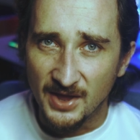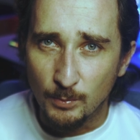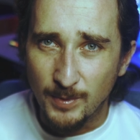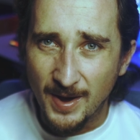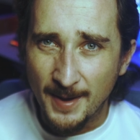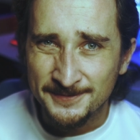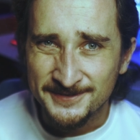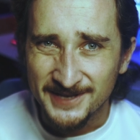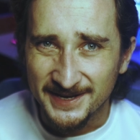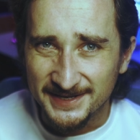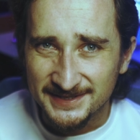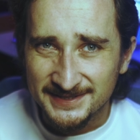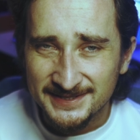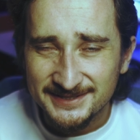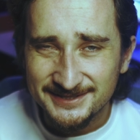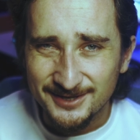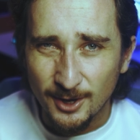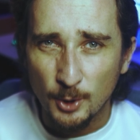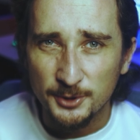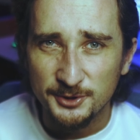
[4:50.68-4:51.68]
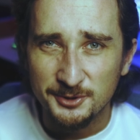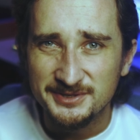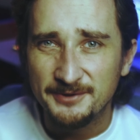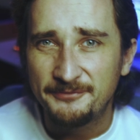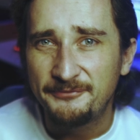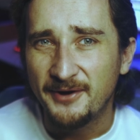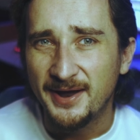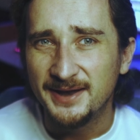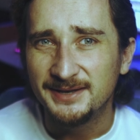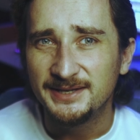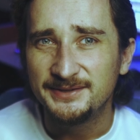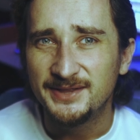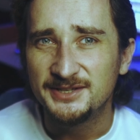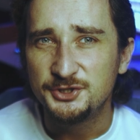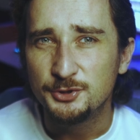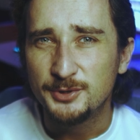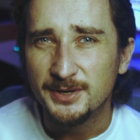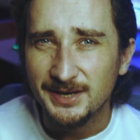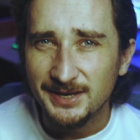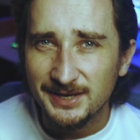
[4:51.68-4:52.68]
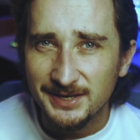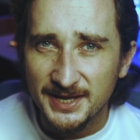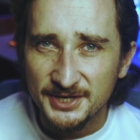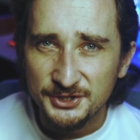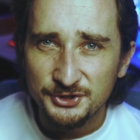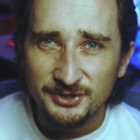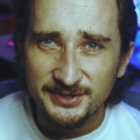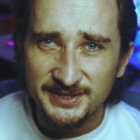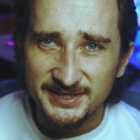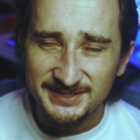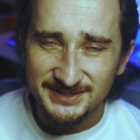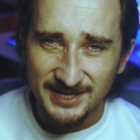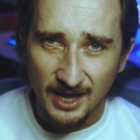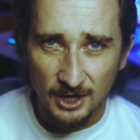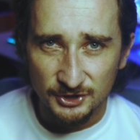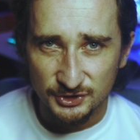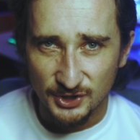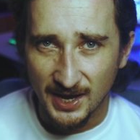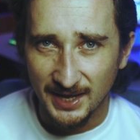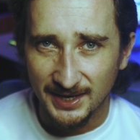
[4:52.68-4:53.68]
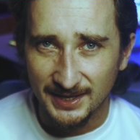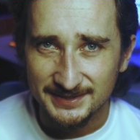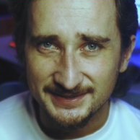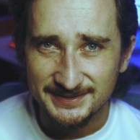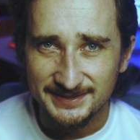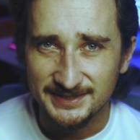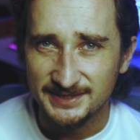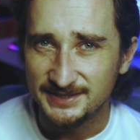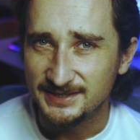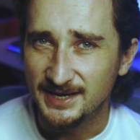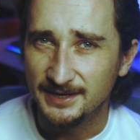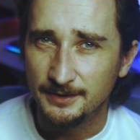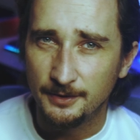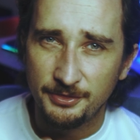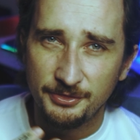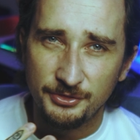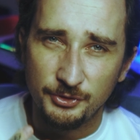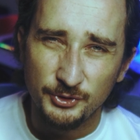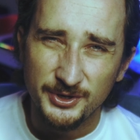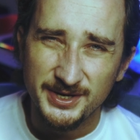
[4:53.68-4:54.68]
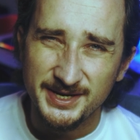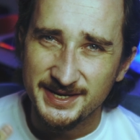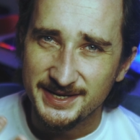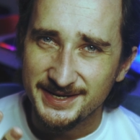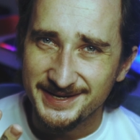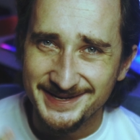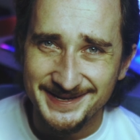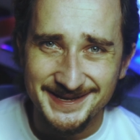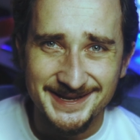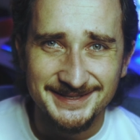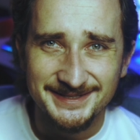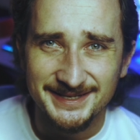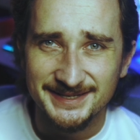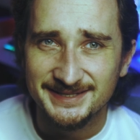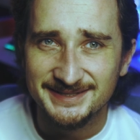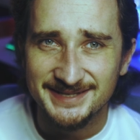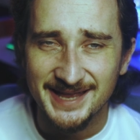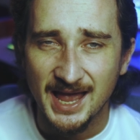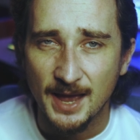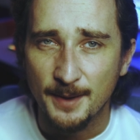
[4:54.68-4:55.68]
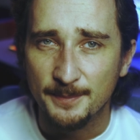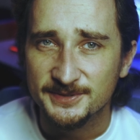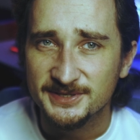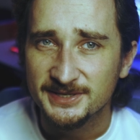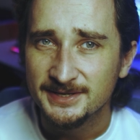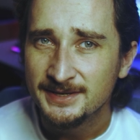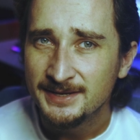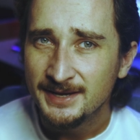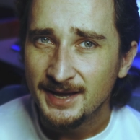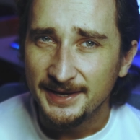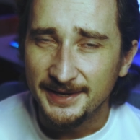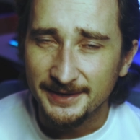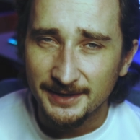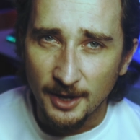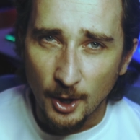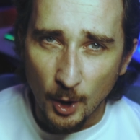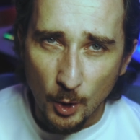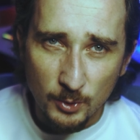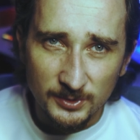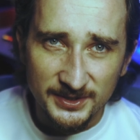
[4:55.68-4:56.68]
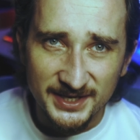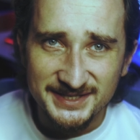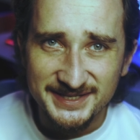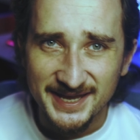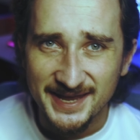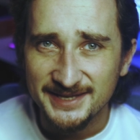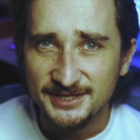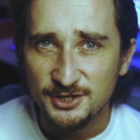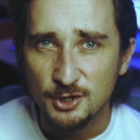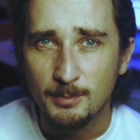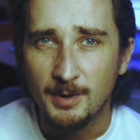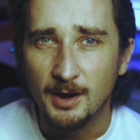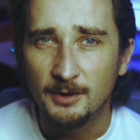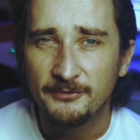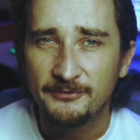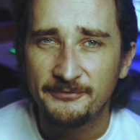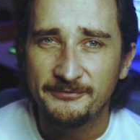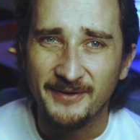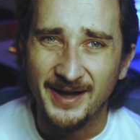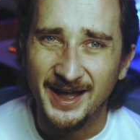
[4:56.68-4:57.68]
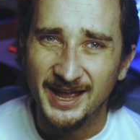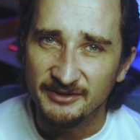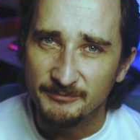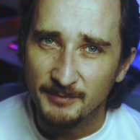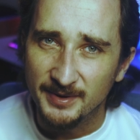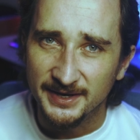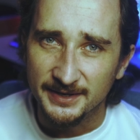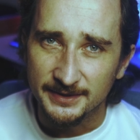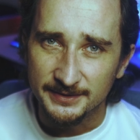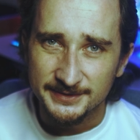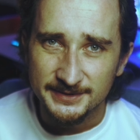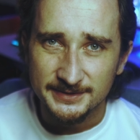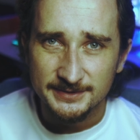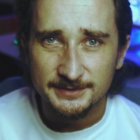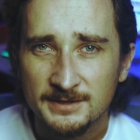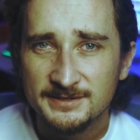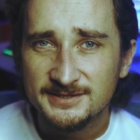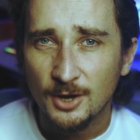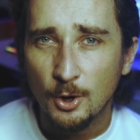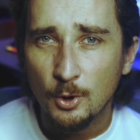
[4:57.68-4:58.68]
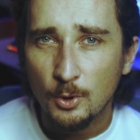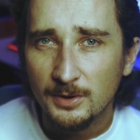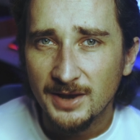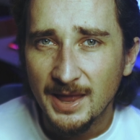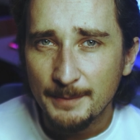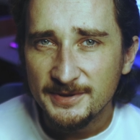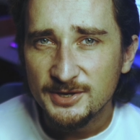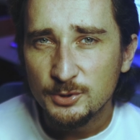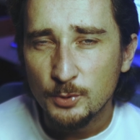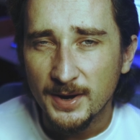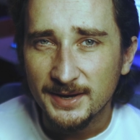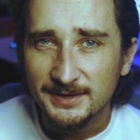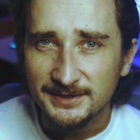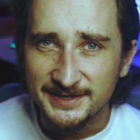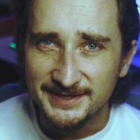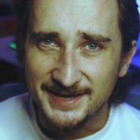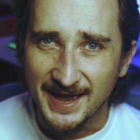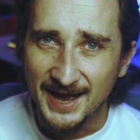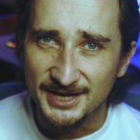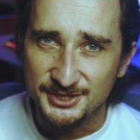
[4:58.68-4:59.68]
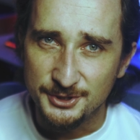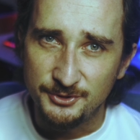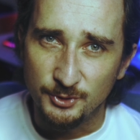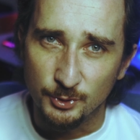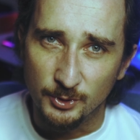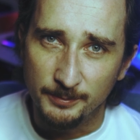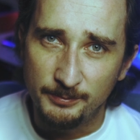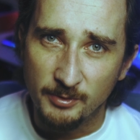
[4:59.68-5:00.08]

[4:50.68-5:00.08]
their website is so user friendly that you can literally start your LLC in three easy steps. It'll only take you about 5 minutes. So let me quickly guide you through the